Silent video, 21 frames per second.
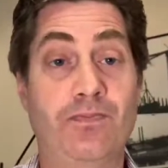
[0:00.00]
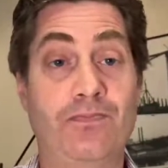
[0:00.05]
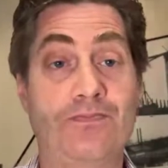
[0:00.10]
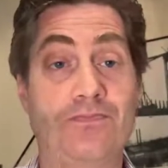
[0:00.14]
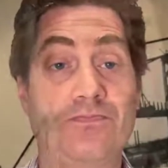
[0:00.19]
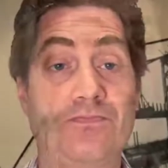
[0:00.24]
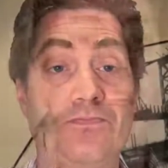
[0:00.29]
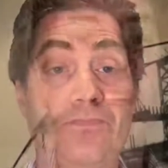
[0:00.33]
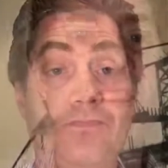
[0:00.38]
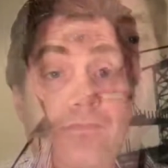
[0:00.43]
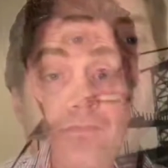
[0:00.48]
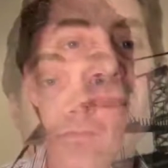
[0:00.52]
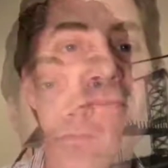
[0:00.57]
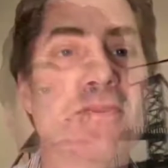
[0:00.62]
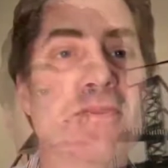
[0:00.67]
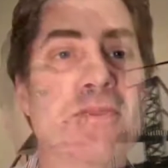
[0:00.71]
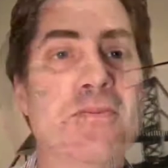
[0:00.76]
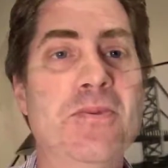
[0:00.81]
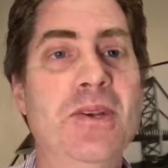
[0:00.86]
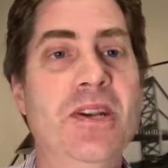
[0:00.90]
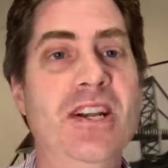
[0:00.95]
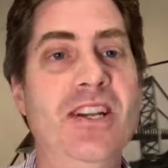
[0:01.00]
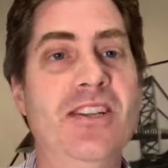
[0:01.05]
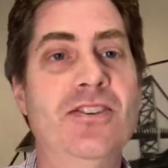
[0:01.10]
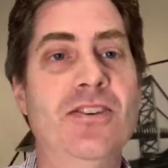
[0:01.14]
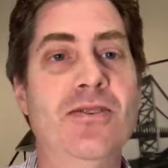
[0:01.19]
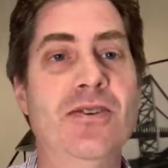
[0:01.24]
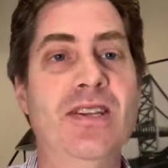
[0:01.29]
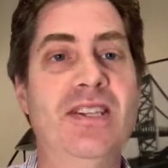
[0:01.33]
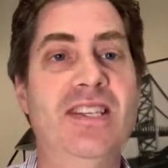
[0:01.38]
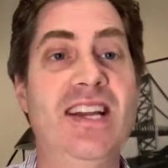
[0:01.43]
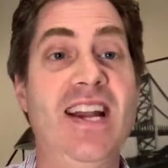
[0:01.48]
The last type of community is
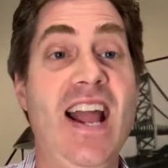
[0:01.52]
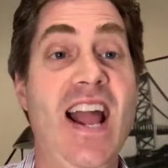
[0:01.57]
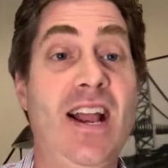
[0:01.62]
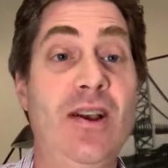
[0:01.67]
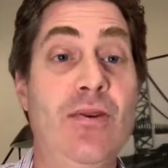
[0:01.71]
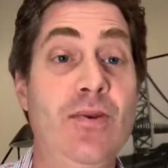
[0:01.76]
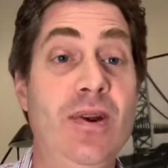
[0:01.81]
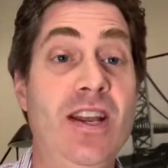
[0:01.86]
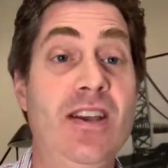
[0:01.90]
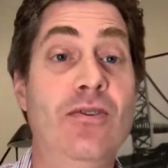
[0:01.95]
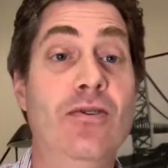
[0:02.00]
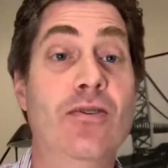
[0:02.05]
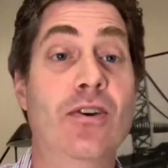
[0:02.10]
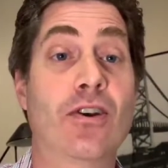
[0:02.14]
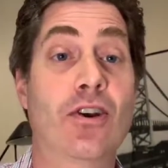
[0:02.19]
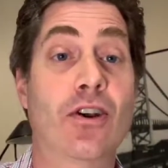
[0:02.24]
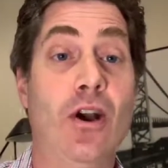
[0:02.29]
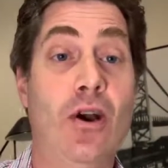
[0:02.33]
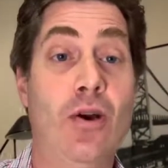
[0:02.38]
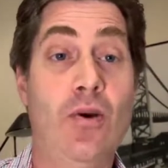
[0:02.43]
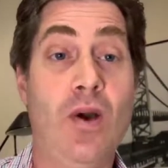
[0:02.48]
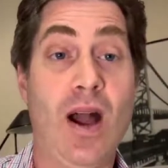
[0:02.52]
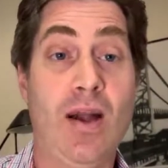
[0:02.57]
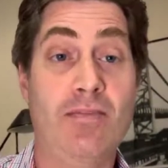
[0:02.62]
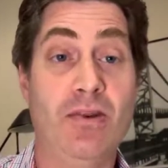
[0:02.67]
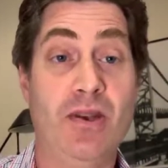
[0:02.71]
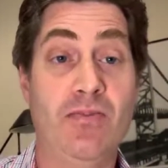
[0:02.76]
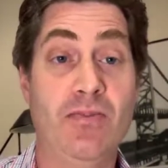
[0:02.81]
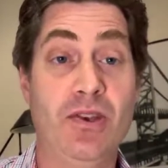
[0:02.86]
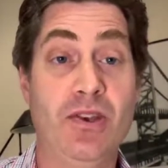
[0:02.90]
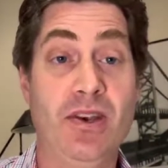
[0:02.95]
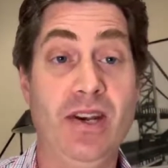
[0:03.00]
known as an equity or a co-op
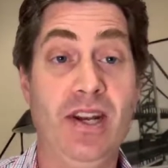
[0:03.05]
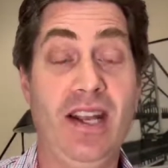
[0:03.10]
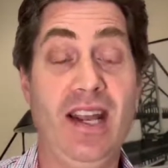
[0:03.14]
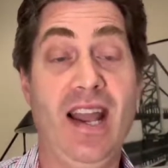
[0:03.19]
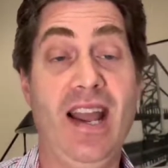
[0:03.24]
community,